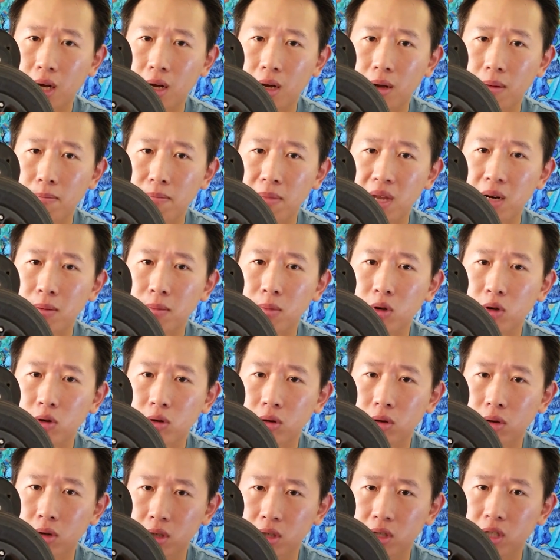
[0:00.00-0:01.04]

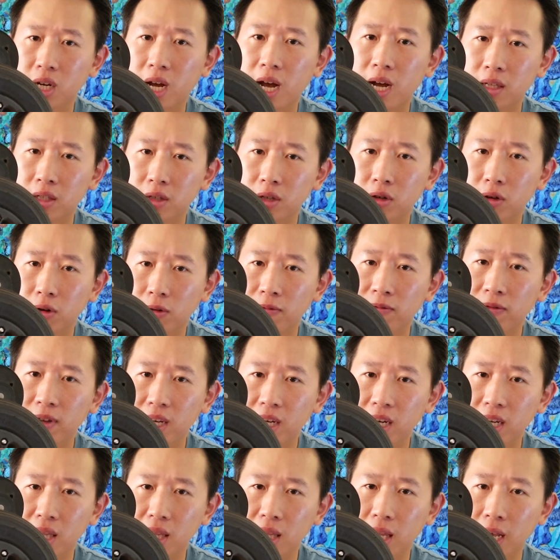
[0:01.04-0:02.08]
minimal shock to your
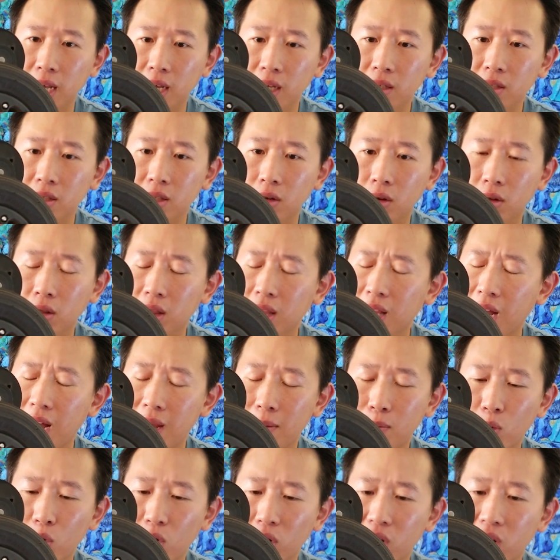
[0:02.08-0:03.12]
feet and legs. So a
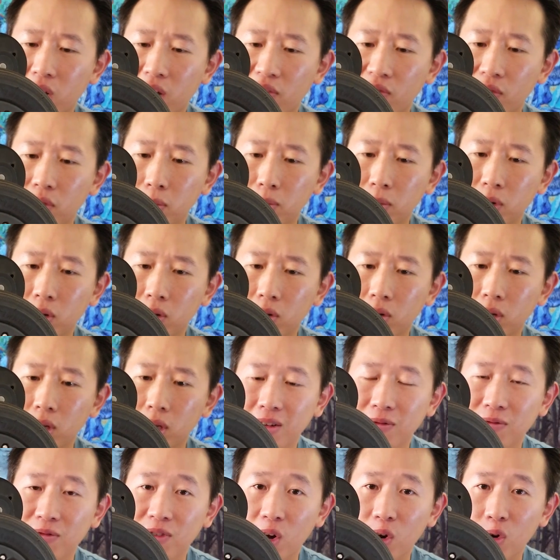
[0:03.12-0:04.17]
lot more comfortable,
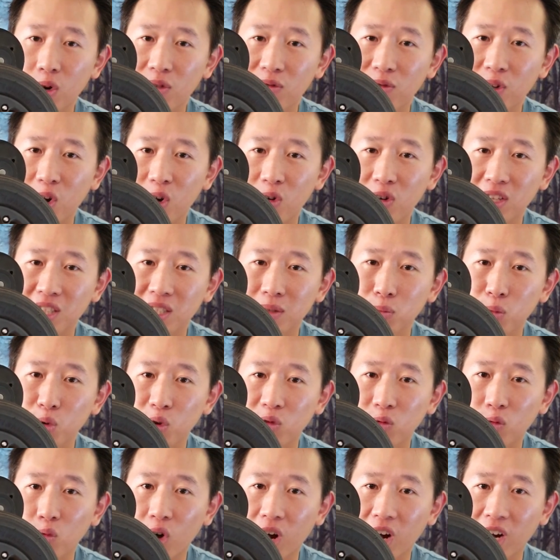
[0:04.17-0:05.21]
very
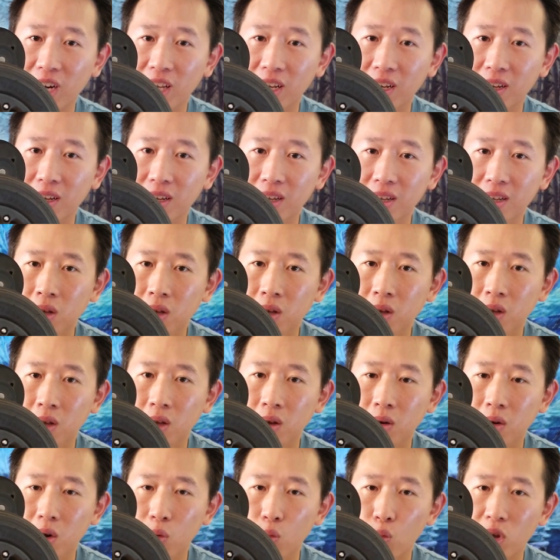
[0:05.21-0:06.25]
smooth riding.
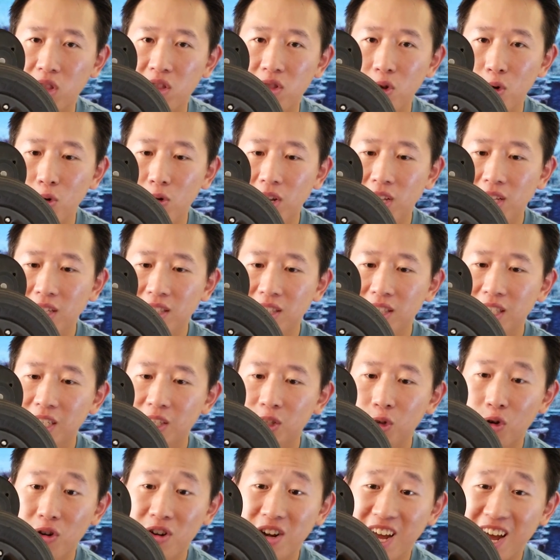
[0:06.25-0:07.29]
All right, one note is these
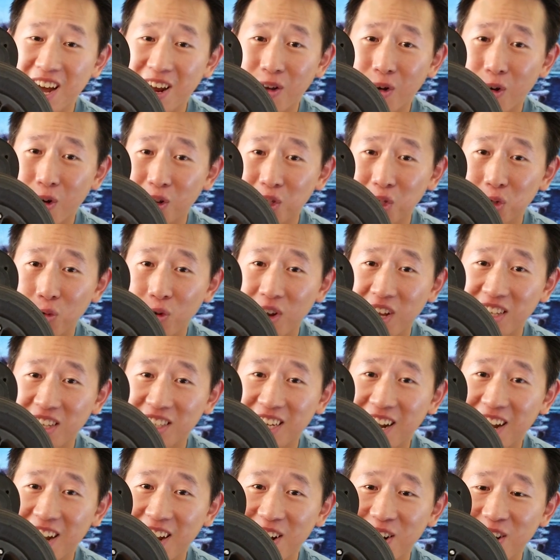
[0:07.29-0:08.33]
are not all-terrain
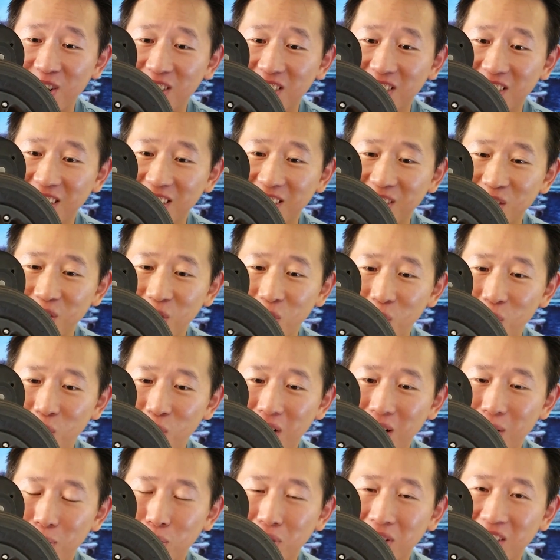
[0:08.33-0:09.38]
tires,
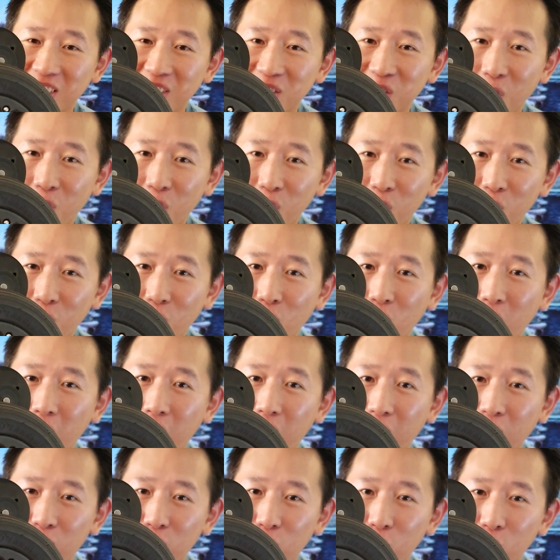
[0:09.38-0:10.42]
so please don't go
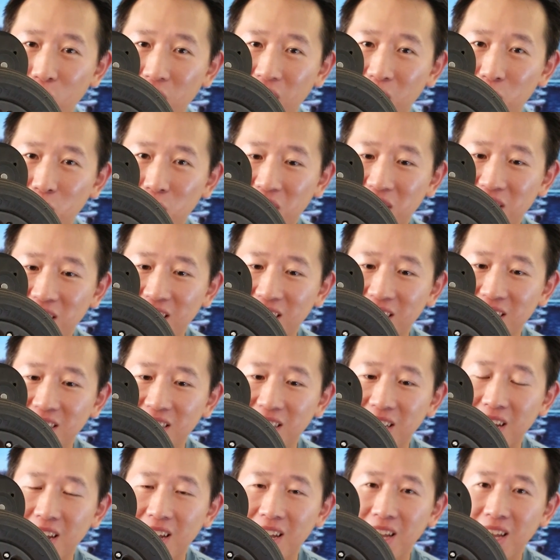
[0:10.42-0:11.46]
off-roading with
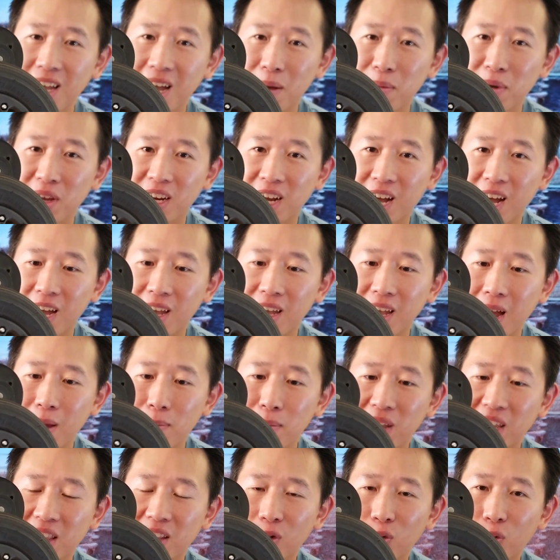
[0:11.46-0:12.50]
these. I mean, I
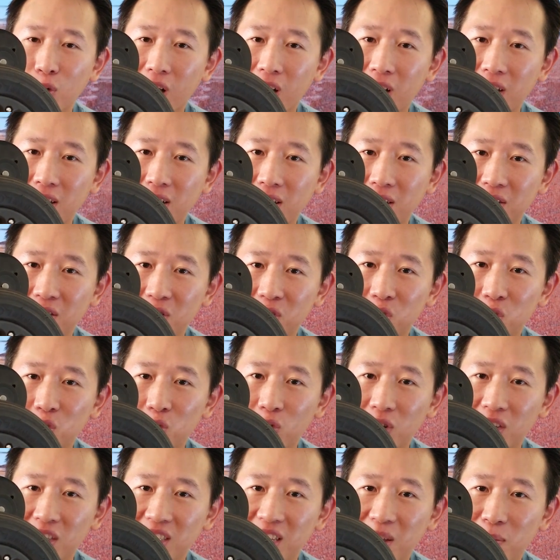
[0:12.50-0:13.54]
mainly ride on
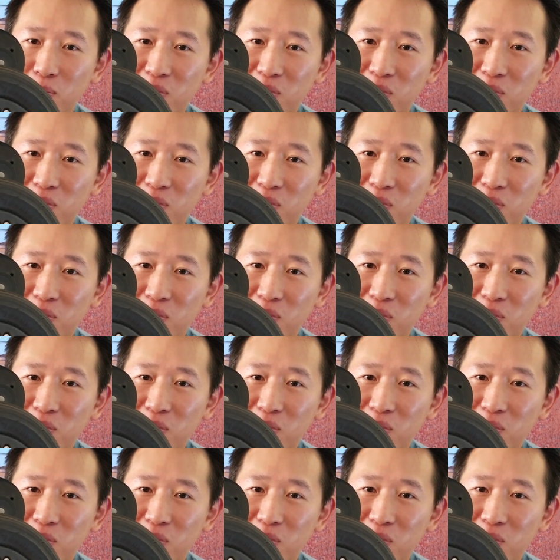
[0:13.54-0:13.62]
streets and